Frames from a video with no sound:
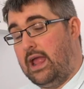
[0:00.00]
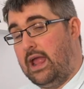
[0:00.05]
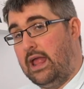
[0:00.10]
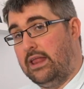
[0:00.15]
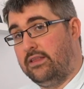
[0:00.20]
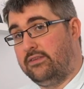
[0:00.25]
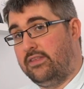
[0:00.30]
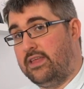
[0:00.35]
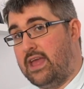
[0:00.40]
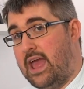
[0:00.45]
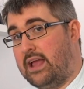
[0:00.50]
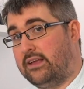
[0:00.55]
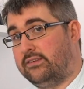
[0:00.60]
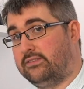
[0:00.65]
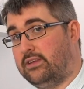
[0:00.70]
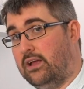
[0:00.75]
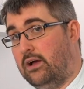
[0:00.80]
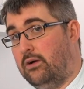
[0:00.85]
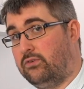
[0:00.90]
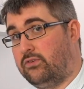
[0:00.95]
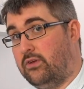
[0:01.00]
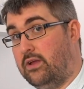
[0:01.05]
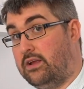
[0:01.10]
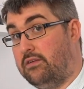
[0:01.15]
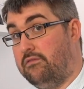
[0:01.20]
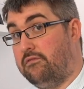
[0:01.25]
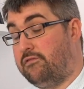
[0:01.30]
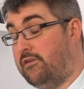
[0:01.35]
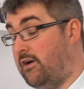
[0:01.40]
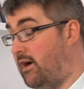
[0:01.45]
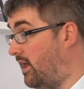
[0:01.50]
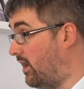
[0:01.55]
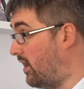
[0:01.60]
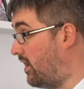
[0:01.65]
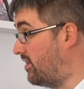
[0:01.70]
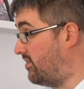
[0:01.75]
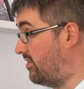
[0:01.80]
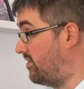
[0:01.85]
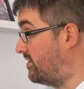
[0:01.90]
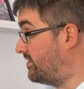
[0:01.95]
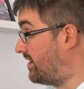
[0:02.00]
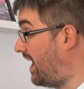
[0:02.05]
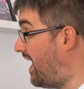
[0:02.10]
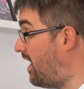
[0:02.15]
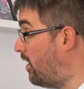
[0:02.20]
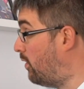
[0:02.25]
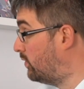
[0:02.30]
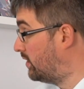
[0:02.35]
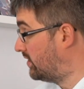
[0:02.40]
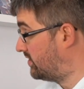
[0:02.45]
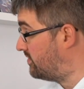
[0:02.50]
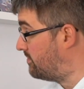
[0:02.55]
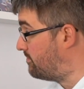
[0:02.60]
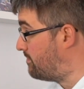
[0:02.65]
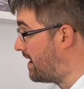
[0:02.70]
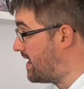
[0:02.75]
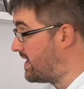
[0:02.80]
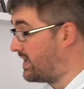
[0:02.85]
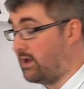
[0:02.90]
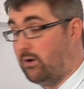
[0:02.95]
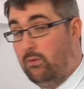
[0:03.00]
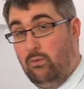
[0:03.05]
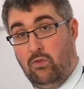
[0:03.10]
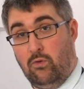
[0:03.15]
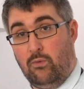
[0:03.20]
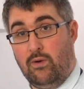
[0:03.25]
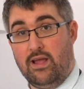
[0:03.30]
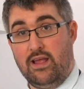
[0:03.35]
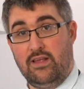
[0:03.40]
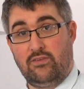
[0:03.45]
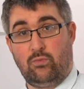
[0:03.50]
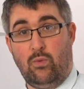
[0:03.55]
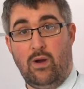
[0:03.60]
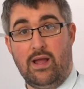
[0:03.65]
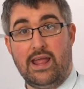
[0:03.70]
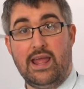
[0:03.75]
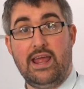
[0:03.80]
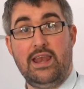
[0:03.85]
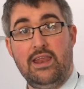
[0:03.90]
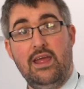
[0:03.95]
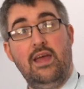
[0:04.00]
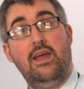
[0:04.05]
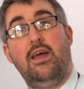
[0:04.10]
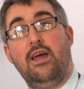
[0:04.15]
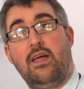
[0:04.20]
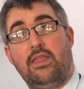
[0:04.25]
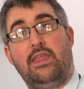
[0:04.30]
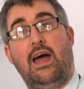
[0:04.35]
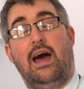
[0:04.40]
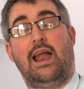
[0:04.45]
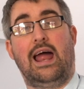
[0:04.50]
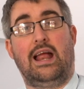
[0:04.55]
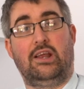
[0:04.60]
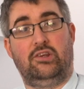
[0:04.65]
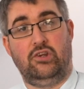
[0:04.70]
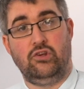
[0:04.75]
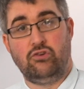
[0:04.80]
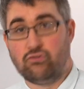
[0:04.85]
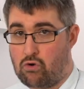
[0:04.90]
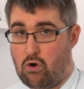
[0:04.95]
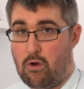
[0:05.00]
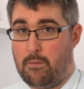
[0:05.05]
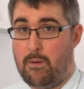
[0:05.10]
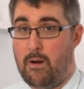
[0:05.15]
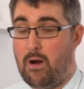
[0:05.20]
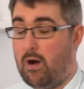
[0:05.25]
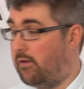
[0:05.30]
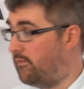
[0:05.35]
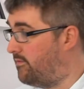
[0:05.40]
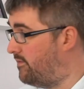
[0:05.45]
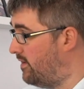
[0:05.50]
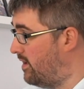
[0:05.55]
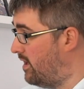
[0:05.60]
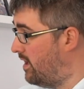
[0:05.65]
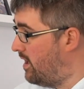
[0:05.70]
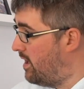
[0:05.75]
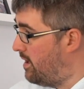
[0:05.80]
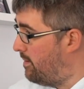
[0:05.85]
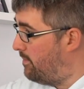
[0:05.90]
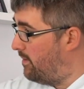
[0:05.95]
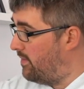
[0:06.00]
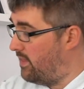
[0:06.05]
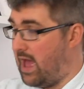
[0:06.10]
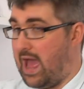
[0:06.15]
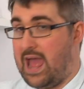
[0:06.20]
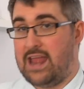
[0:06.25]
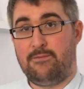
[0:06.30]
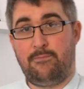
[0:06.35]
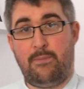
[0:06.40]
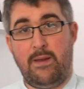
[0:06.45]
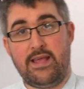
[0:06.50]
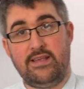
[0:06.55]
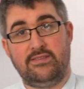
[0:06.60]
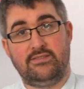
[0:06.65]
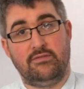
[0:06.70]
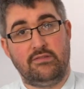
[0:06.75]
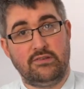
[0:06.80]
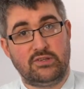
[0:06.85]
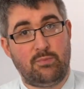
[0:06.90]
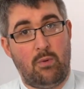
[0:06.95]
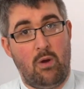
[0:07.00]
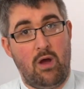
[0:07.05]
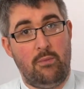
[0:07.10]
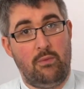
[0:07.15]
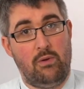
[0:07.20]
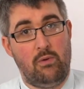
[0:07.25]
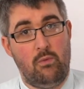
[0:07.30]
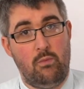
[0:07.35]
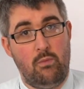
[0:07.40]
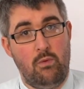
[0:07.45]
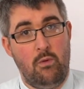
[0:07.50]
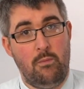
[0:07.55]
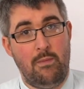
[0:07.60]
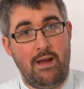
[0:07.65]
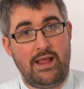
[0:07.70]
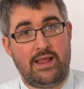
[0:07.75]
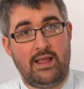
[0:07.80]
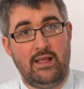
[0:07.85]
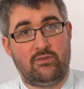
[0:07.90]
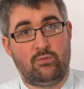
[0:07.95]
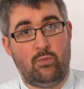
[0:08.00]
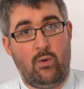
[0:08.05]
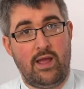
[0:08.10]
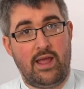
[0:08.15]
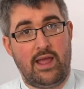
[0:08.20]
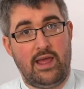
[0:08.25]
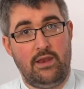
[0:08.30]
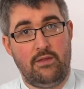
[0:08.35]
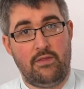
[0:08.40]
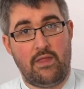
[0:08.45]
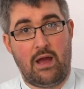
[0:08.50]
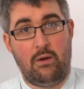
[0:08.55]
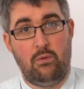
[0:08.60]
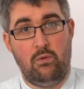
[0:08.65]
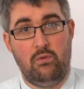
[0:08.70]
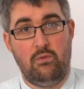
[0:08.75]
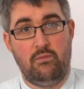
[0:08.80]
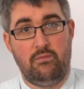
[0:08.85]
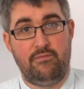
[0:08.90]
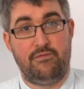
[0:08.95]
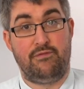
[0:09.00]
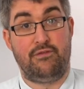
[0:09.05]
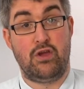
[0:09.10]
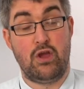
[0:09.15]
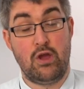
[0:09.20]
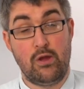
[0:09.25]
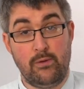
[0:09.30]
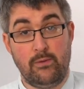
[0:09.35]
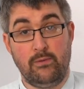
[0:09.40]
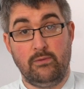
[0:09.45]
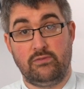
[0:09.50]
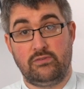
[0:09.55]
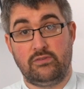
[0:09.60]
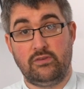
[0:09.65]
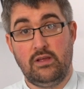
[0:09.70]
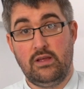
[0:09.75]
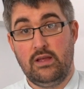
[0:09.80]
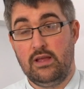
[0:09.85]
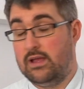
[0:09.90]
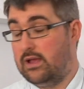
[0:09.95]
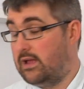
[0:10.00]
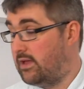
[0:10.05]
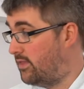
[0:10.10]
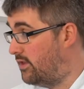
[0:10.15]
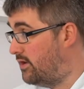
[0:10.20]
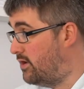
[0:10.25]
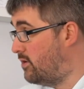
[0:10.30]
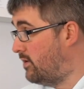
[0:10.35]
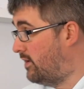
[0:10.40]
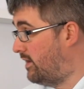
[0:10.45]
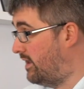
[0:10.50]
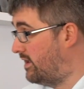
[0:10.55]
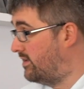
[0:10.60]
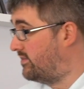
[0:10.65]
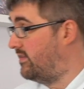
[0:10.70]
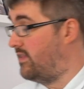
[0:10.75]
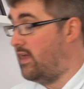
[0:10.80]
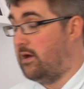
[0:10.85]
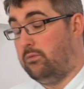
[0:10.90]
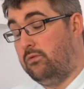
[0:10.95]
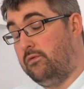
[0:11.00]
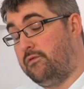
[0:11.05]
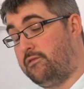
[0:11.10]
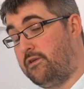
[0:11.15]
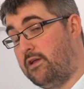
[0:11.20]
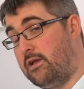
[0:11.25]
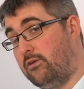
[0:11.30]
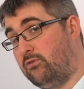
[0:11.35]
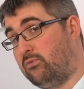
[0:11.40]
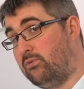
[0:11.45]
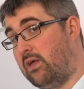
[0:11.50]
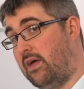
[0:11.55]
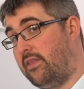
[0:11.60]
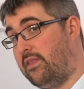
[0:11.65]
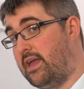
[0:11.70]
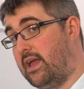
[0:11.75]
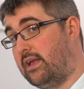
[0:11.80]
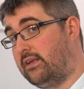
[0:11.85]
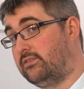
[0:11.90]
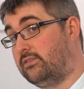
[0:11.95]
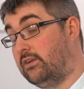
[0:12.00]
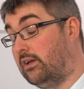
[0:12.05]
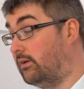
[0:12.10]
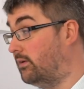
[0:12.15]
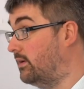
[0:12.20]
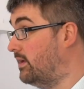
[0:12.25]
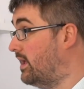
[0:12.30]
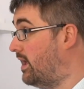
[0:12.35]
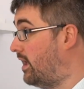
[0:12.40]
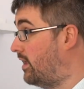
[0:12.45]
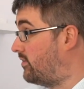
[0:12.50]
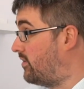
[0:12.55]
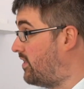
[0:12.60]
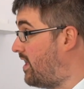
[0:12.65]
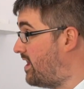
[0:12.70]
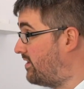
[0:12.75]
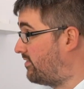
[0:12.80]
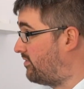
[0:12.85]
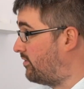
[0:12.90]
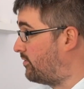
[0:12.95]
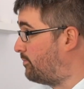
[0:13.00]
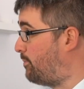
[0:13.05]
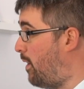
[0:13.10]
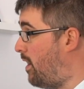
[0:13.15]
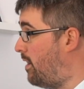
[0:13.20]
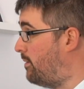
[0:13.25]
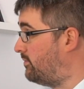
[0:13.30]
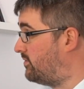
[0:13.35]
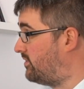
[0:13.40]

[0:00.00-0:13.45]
egg cell so it can fertilise it. The tail doesn't make all the way its way in, that'll actually drop off, but the head piece of the sperm will make its way in, and that will fuse, the nucleus in there will fuse with that the egg cell. So there's the sperm